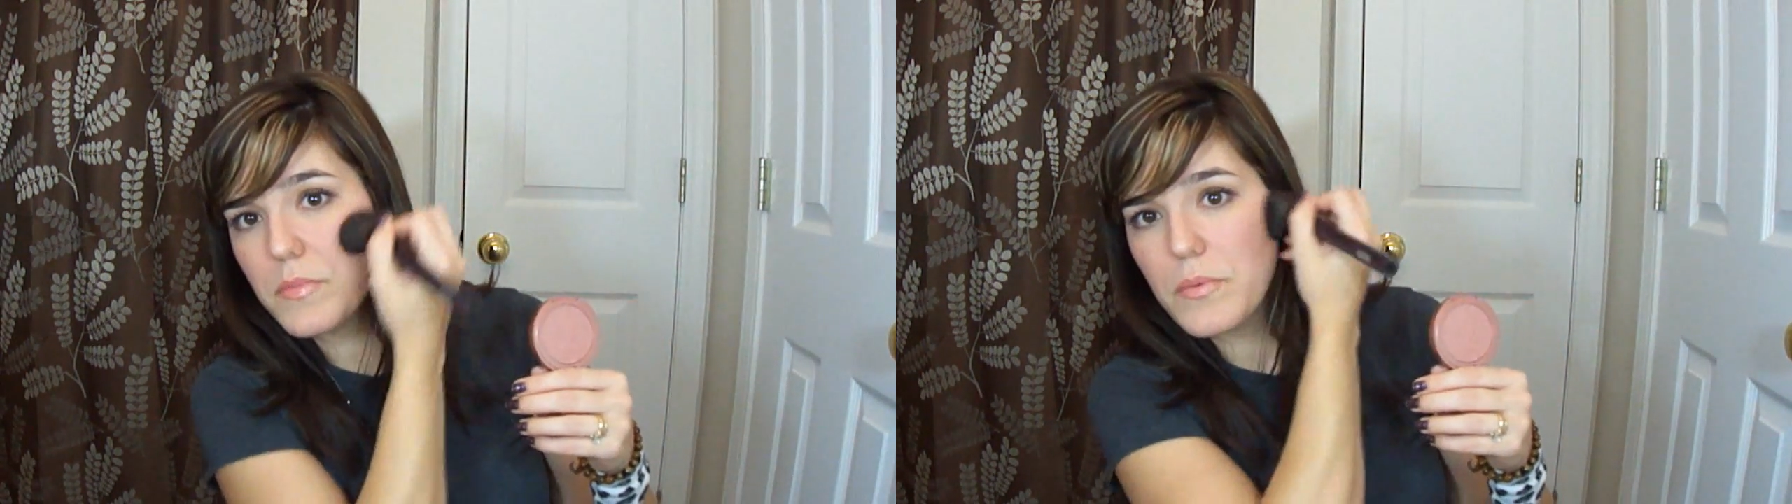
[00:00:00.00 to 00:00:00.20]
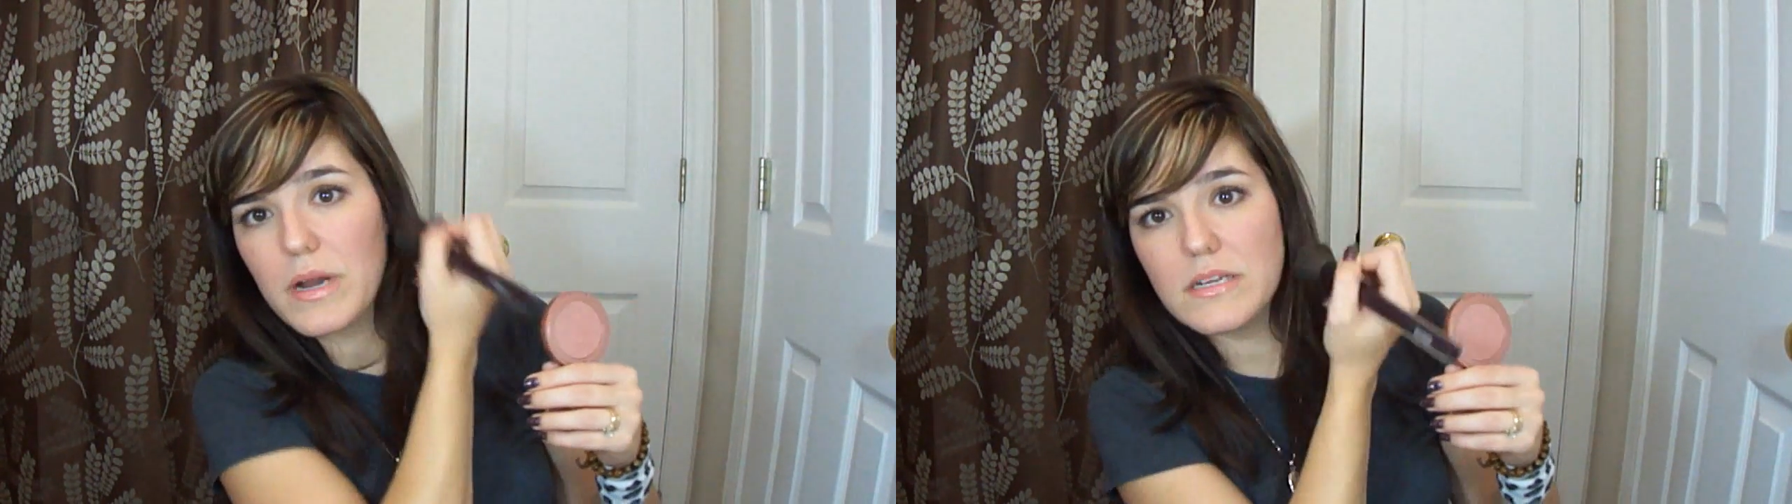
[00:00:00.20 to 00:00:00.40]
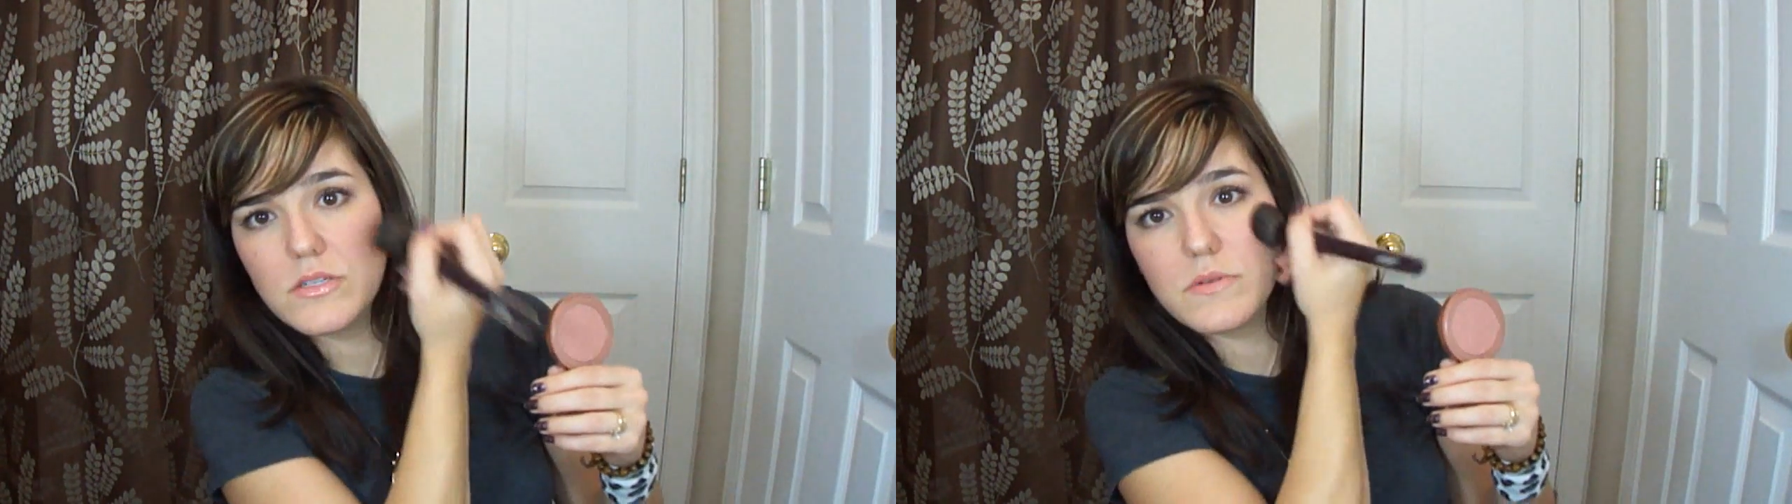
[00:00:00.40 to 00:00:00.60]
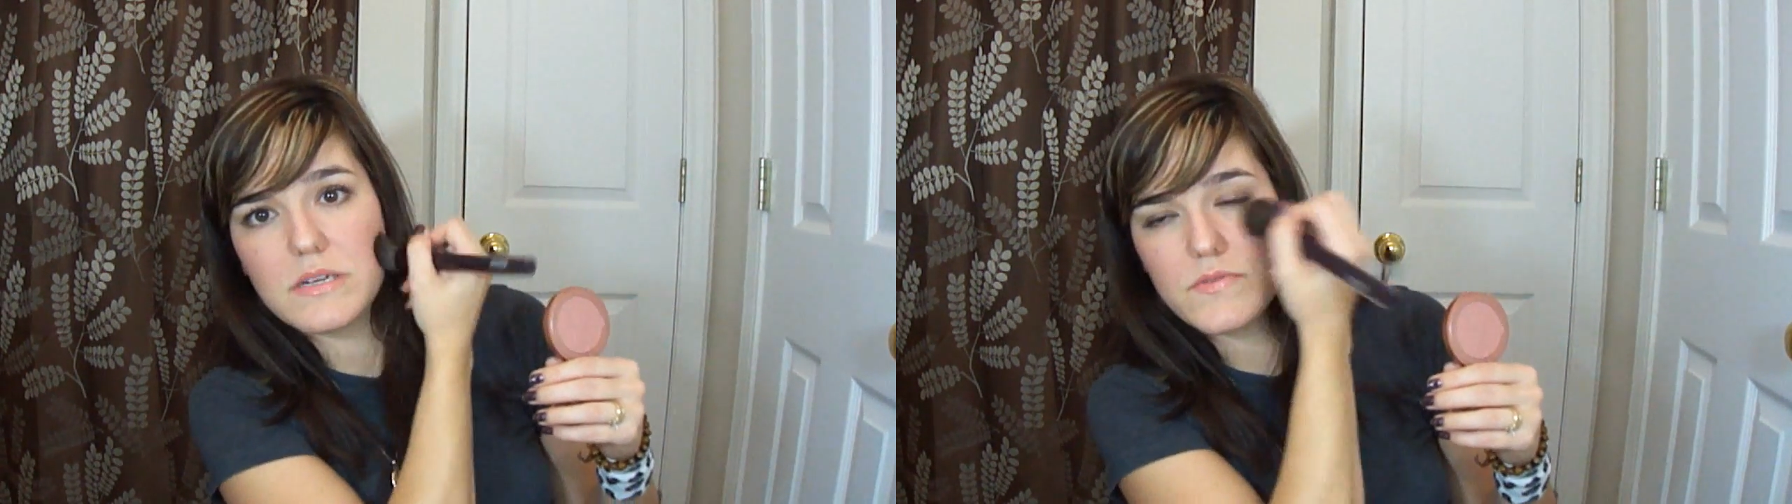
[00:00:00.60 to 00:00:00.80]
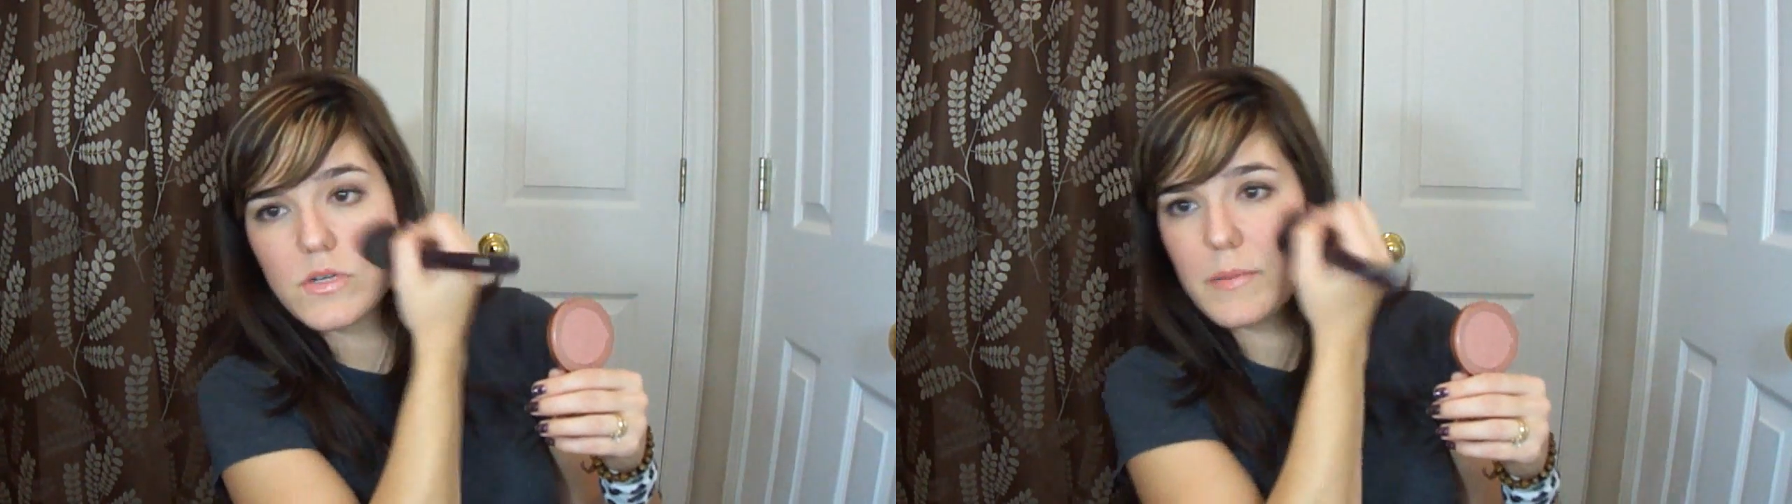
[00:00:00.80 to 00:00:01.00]
but what I do
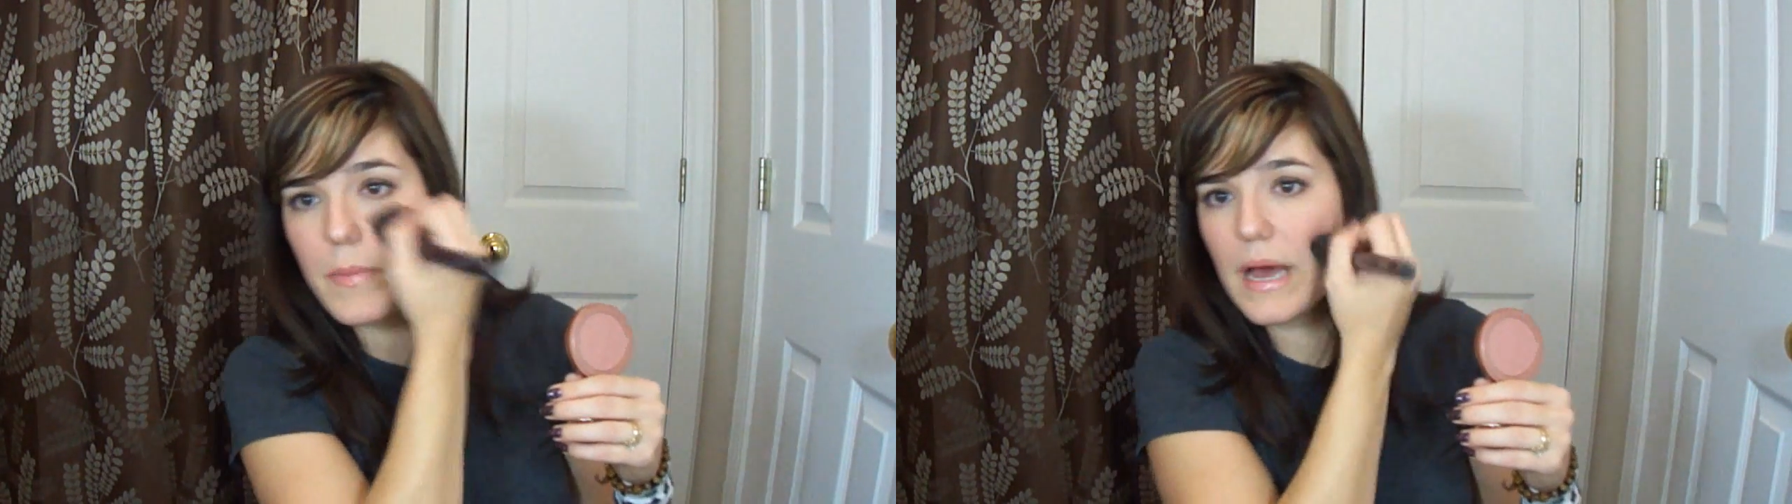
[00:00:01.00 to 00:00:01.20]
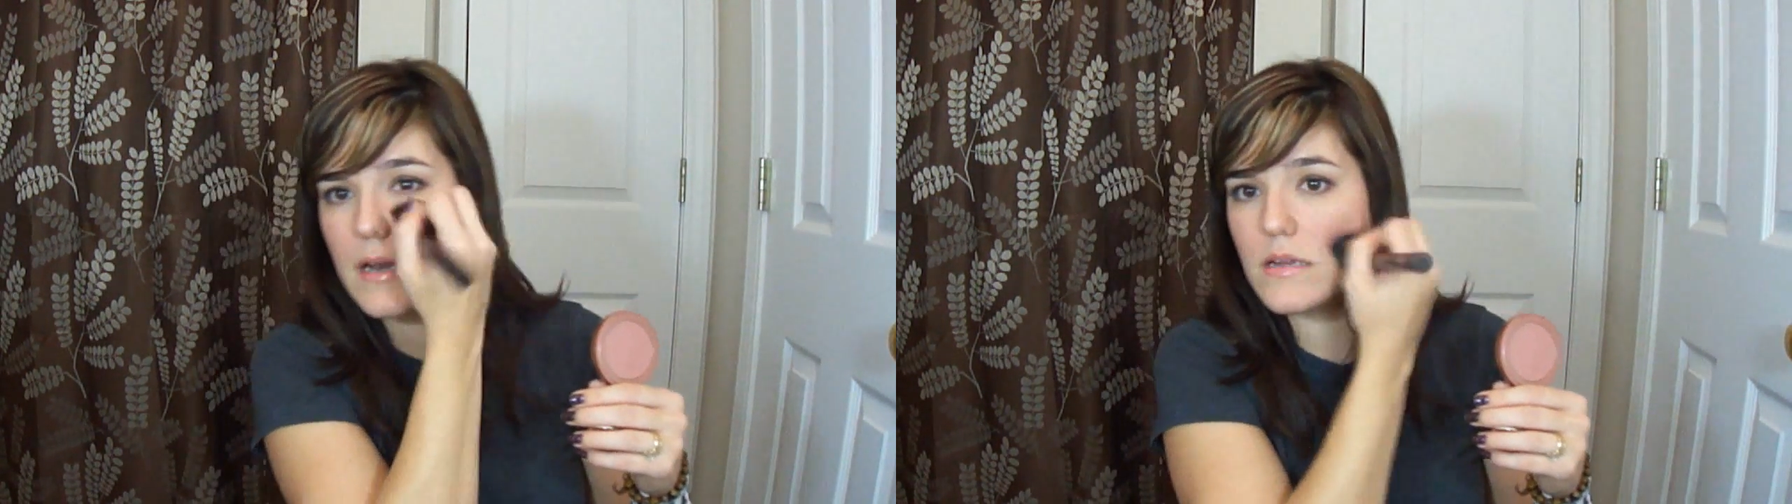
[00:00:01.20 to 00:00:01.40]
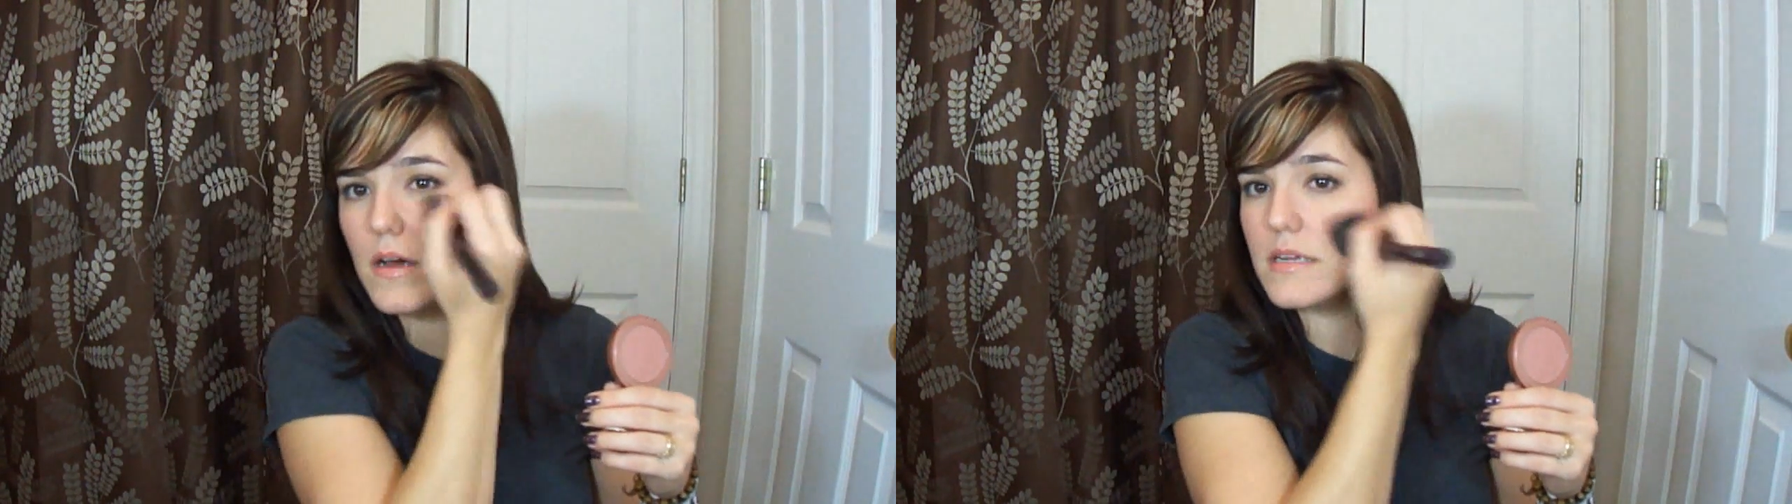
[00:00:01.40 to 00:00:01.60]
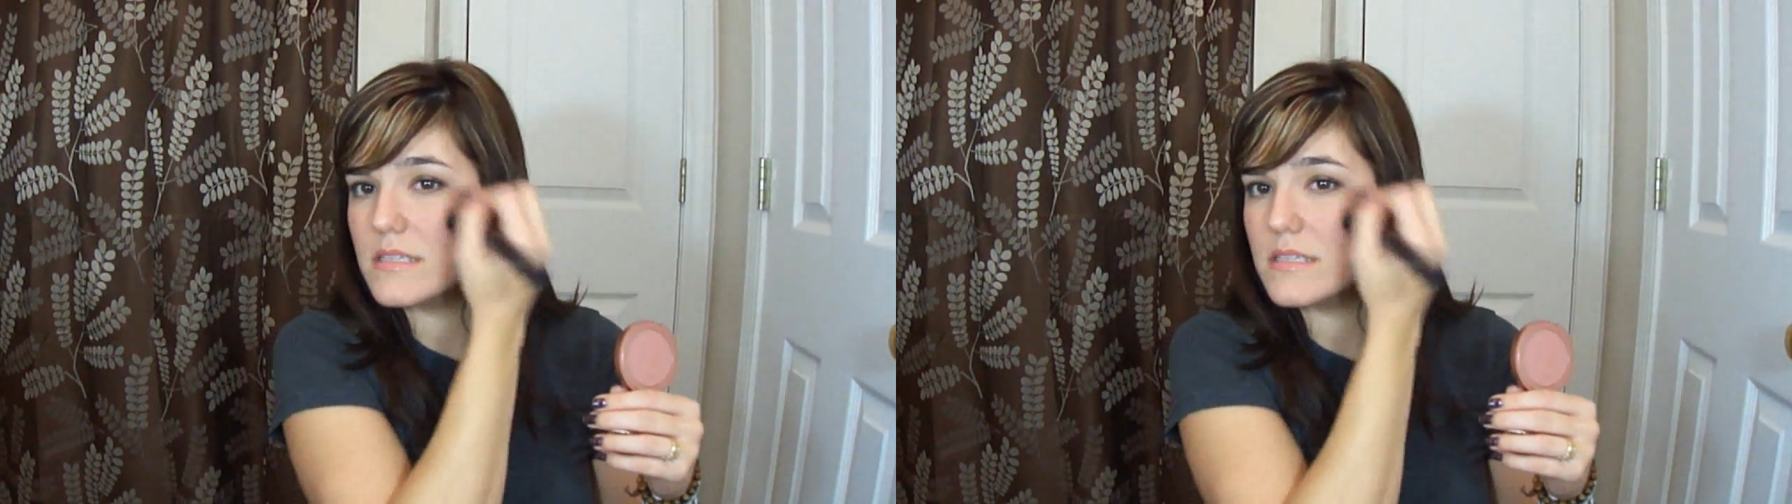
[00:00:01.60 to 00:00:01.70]
after I pat it on